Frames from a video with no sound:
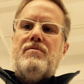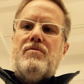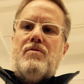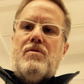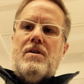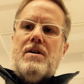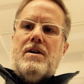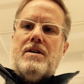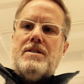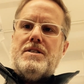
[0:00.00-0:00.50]

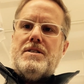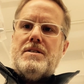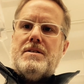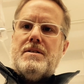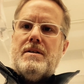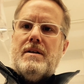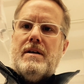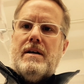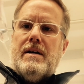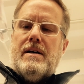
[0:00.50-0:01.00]
washed
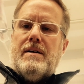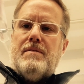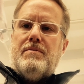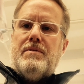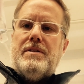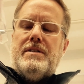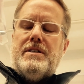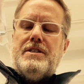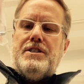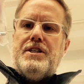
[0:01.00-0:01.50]

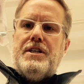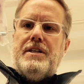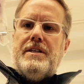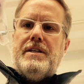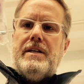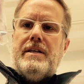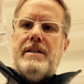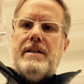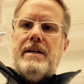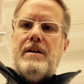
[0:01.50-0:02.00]
with the
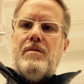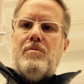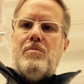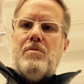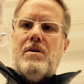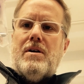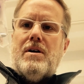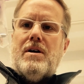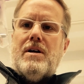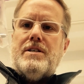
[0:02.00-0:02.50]
GDNA
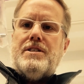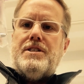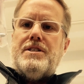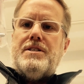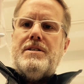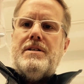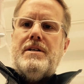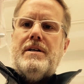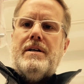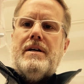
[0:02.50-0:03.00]
wash,
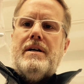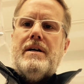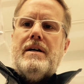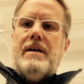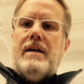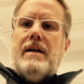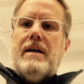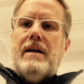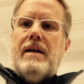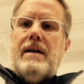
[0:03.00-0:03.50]

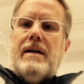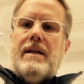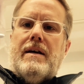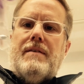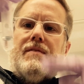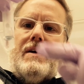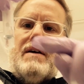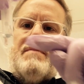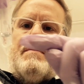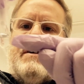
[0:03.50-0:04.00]
and
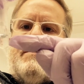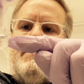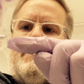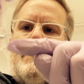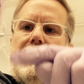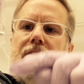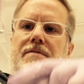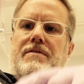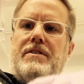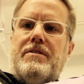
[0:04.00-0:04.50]
I've got my
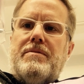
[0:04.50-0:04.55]
500